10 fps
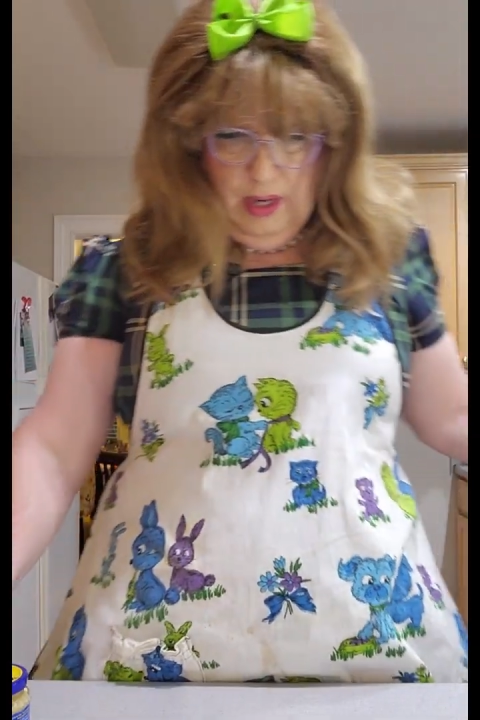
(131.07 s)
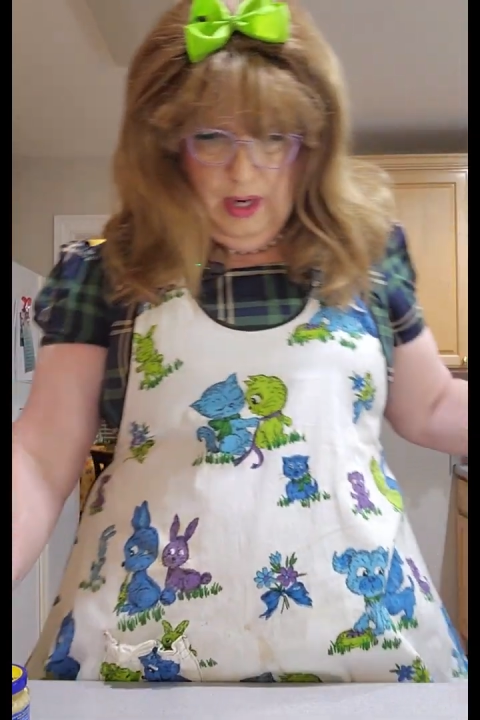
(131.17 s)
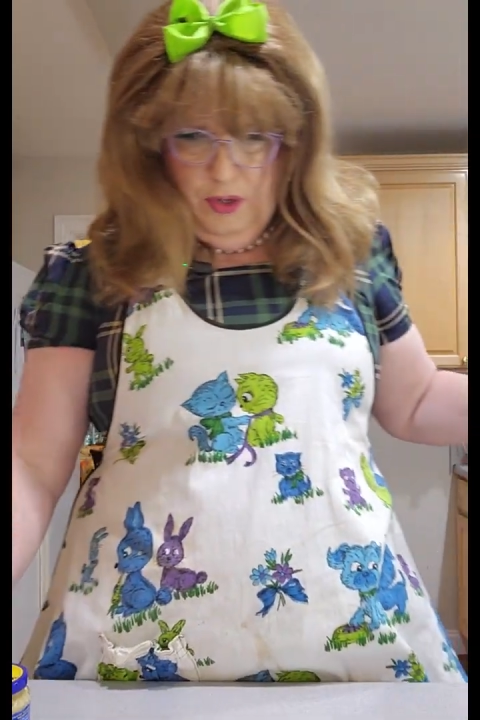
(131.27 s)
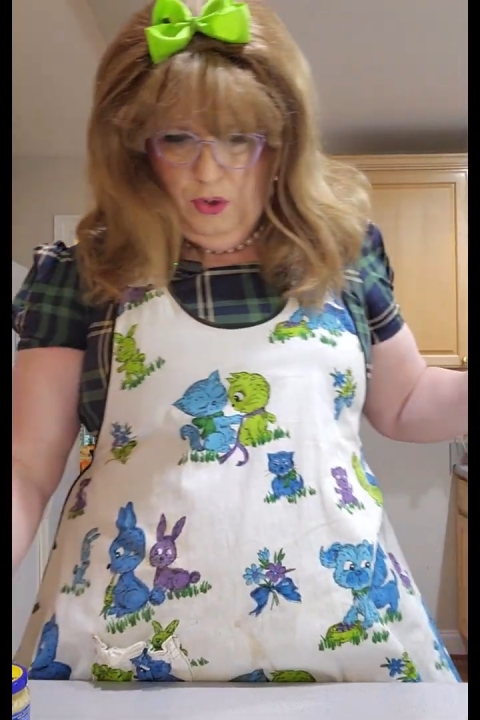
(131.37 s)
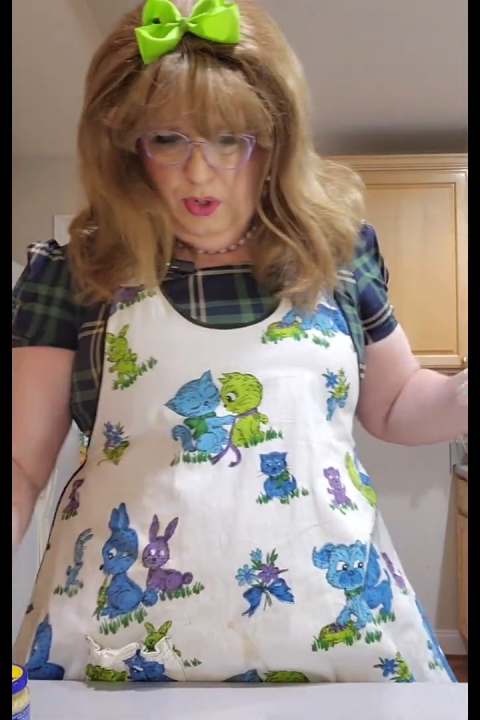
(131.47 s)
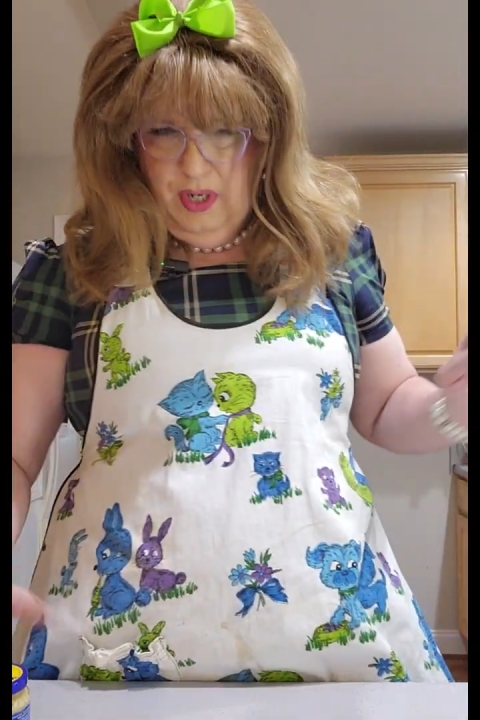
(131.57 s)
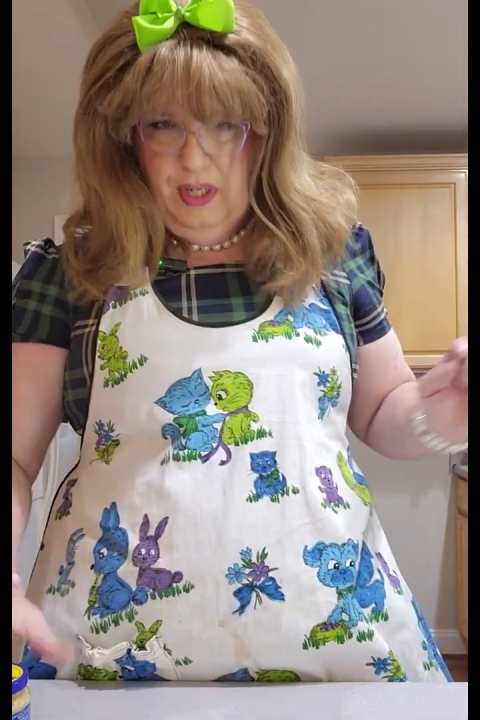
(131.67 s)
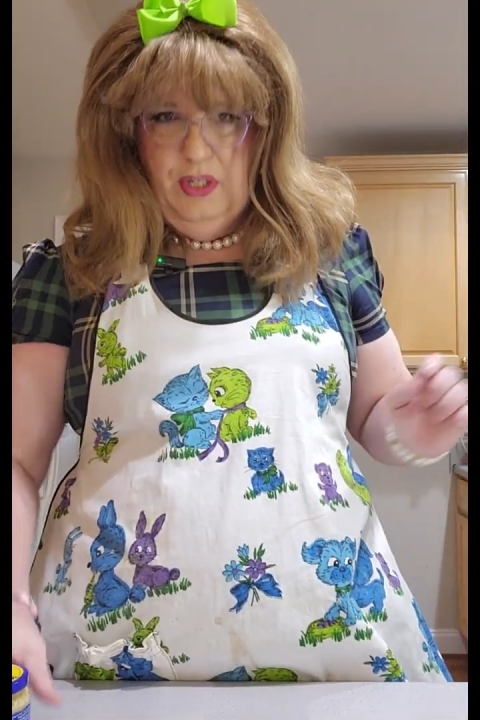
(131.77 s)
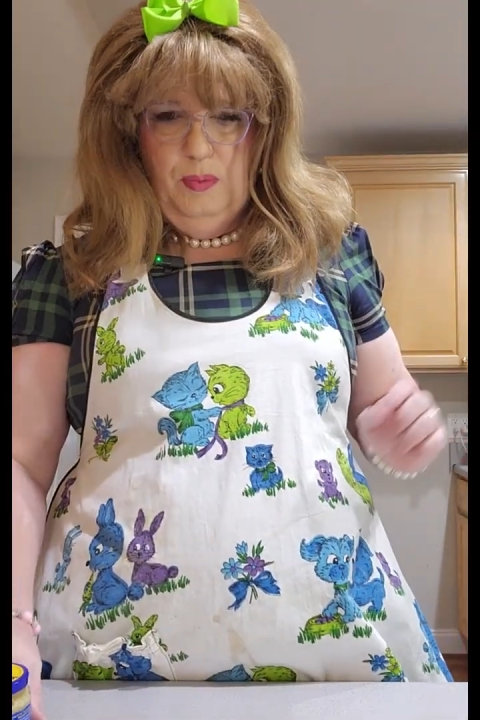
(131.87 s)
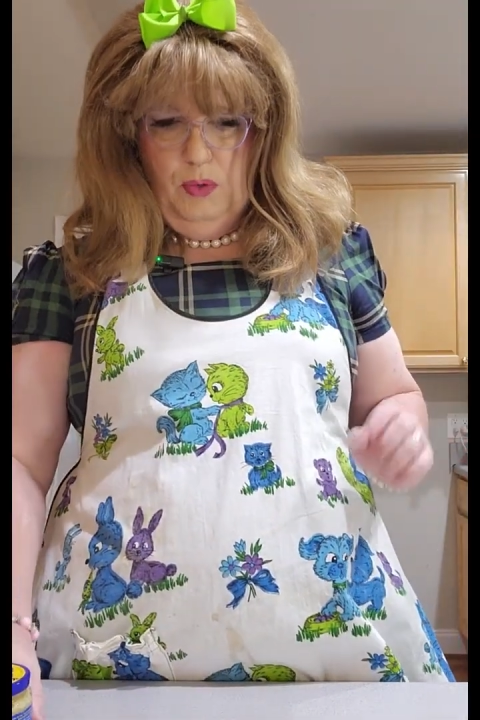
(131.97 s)
And you're going to
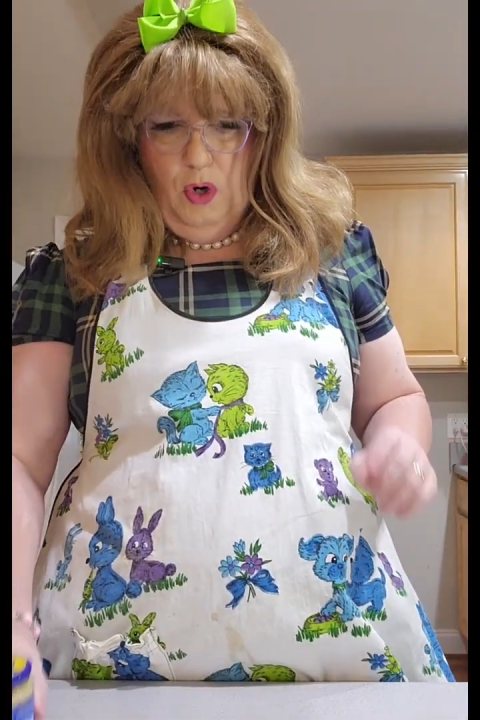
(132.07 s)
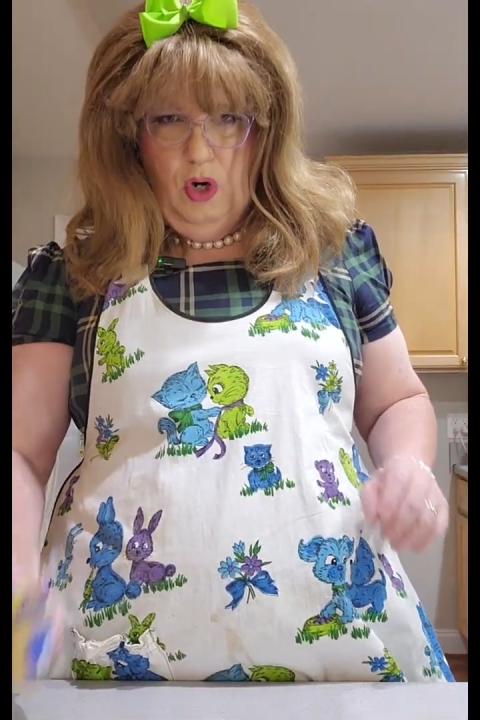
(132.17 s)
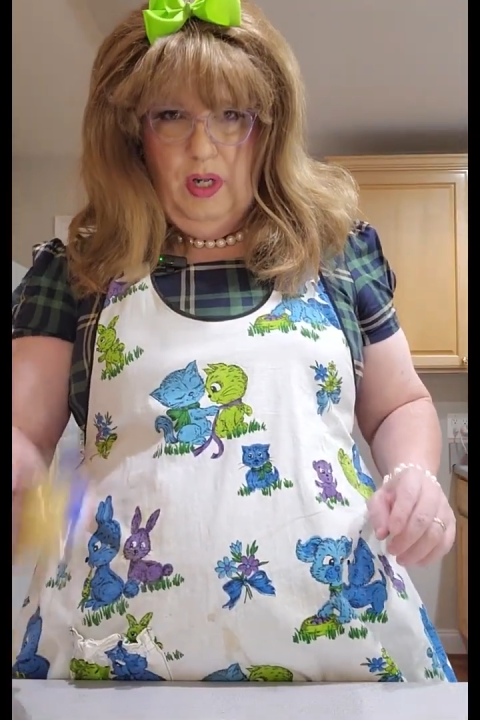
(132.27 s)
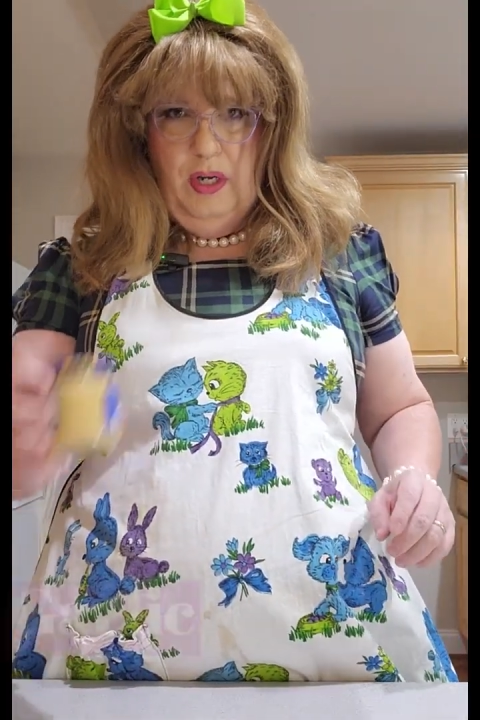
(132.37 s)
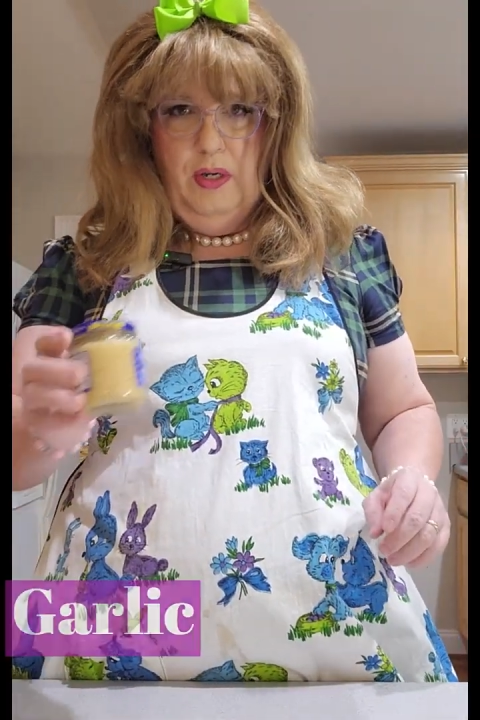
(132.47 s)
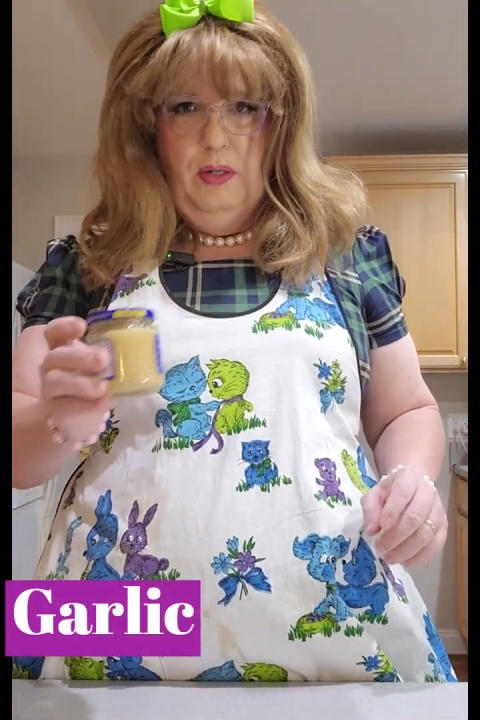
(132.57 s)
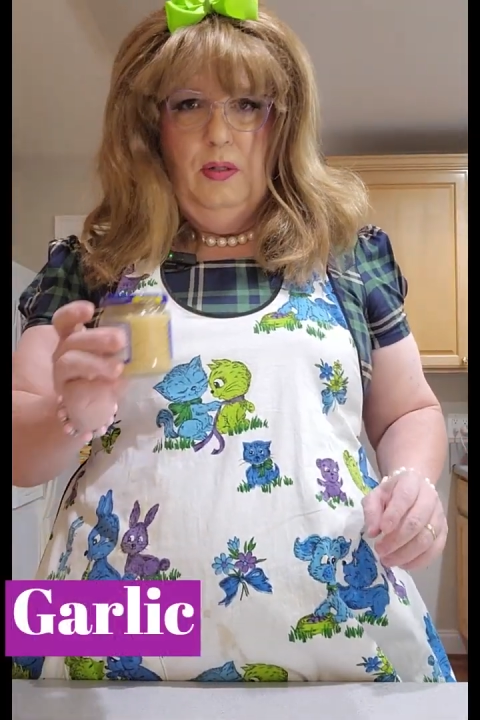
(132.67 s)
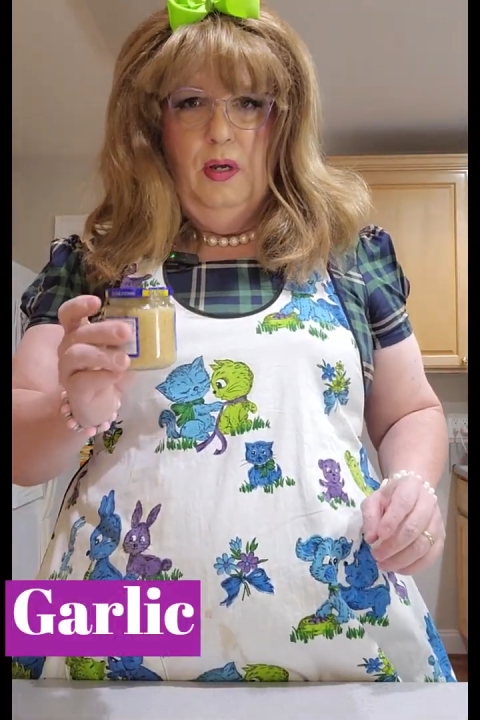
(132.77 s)
need some garlic.